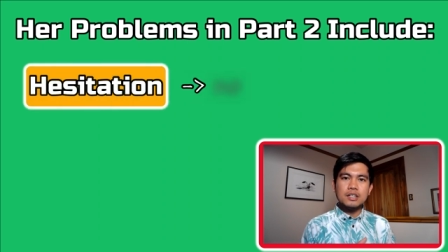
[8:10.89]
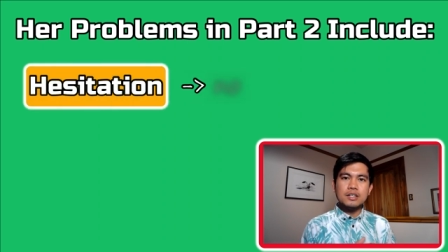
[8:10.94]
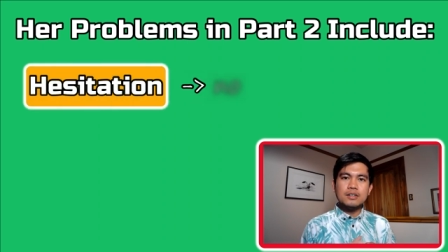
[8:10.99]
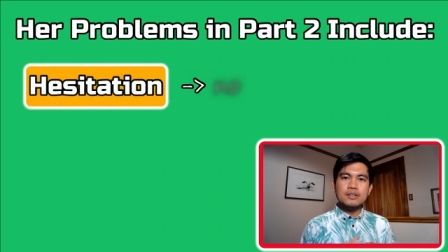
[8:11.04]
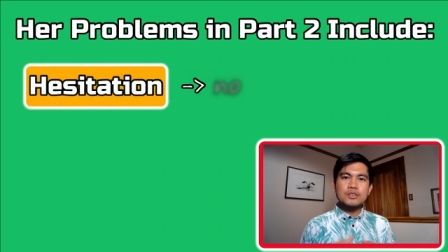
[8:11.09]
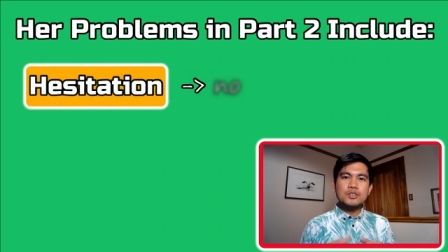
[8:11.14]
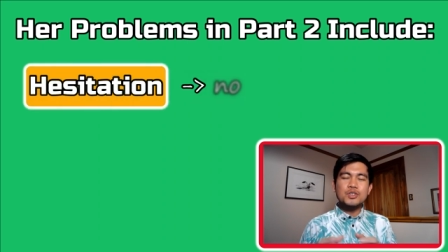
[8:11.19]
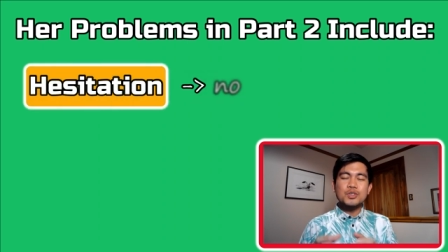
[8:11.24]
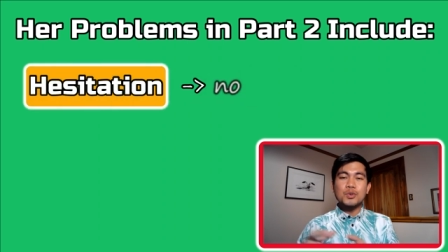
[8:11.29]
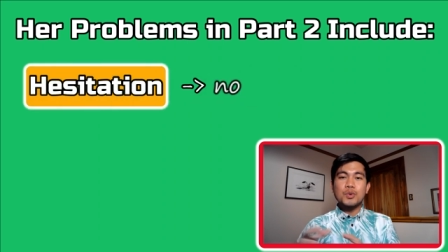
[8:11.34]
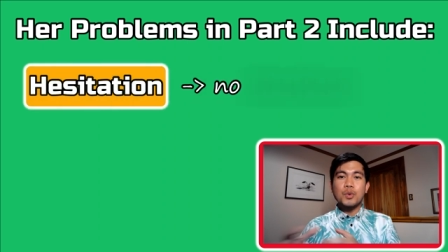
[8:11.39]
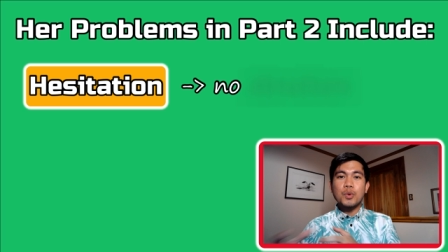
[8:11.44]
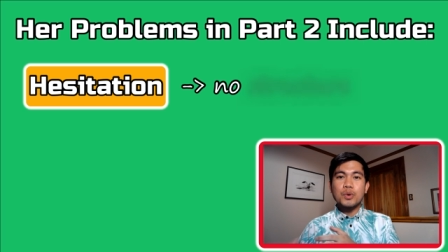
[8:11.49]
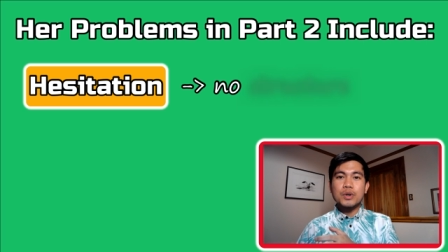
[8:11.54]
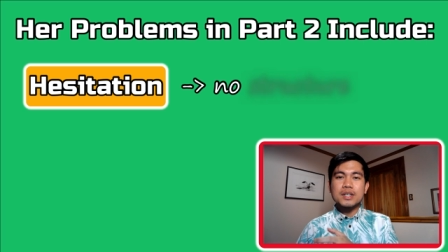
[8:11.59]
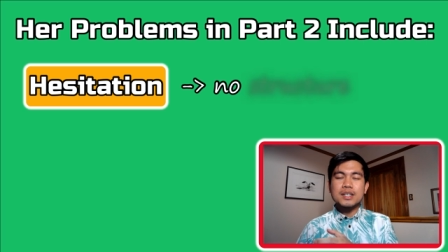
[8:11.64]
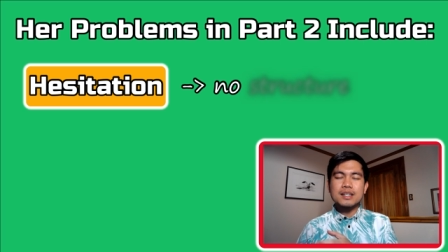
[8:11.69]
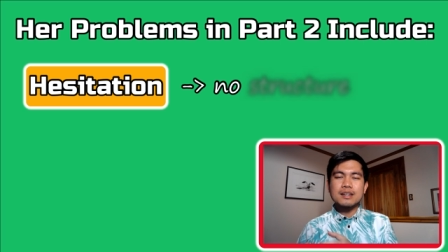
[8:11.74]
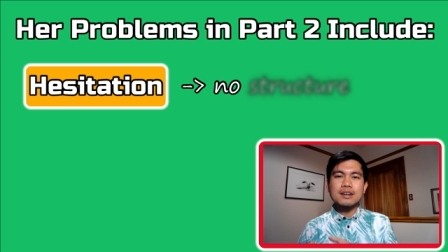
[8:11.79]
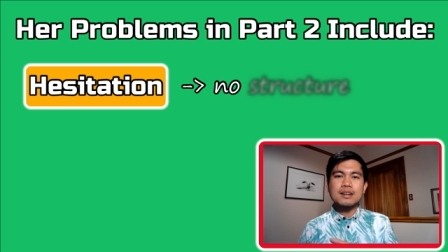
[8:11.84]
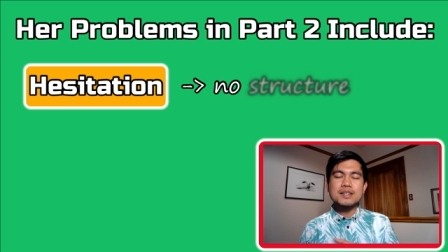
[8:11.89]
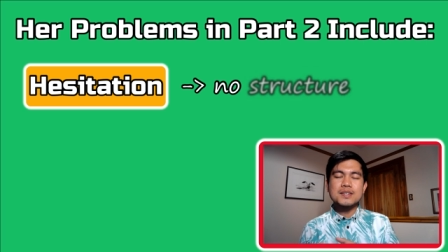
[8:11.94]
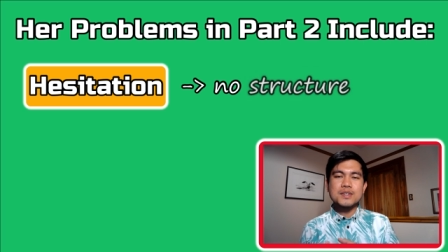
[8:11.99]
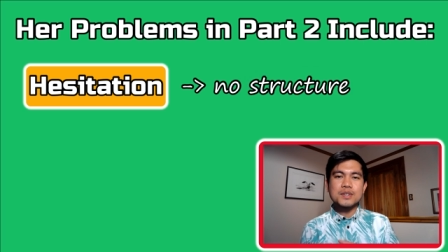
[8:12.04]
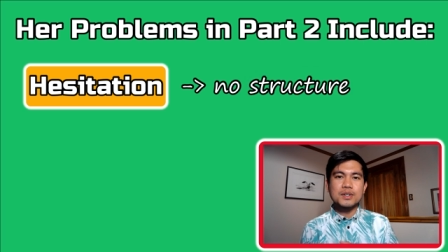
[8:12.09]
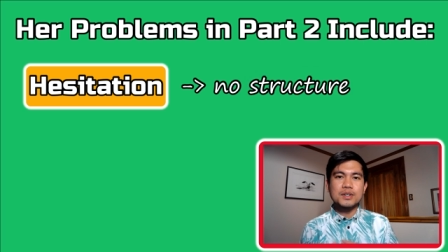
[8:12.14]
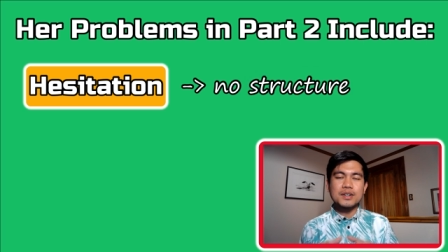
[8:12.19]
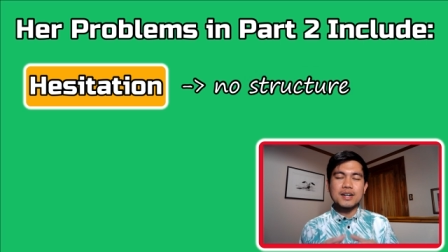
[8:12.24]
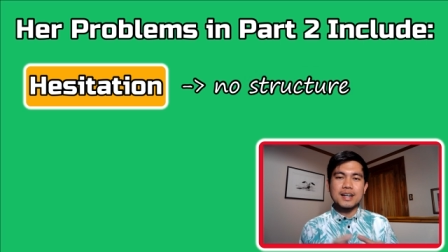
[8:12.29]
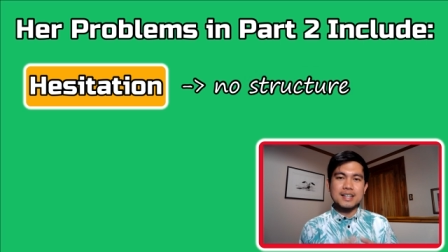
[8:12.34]
to organize
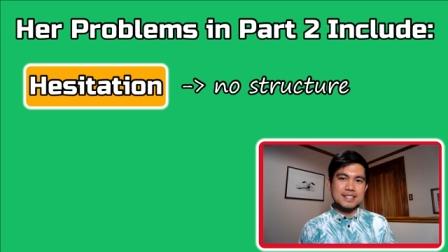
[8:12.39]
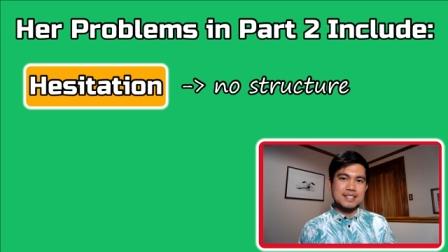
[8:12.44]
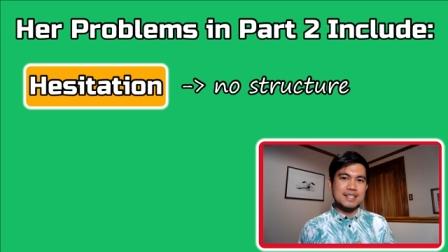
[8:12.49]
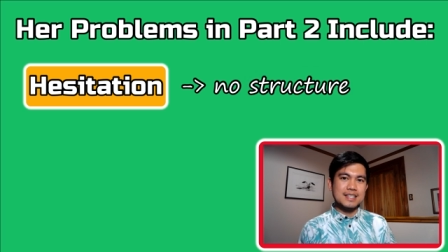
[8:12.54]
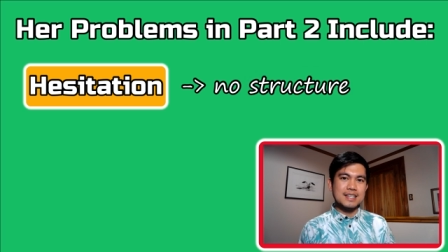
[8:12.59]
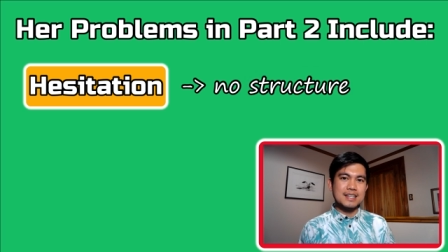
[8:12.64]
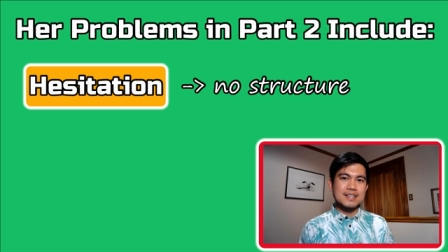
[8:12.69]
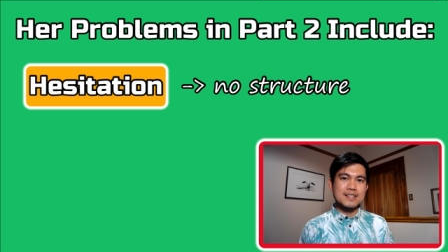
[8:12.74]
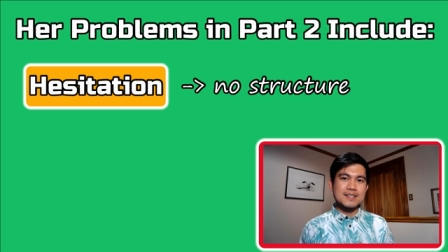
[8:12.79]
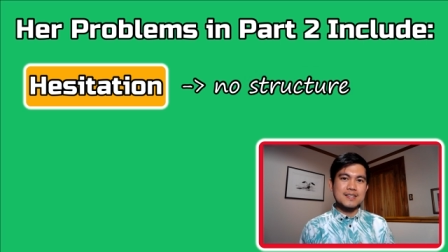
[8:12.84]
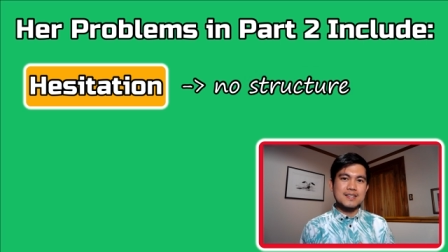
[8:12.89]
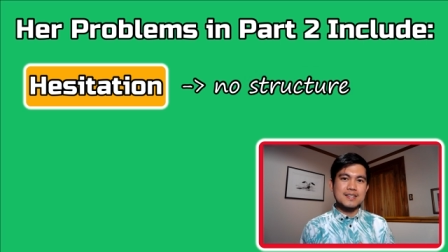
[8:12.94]
her ideas,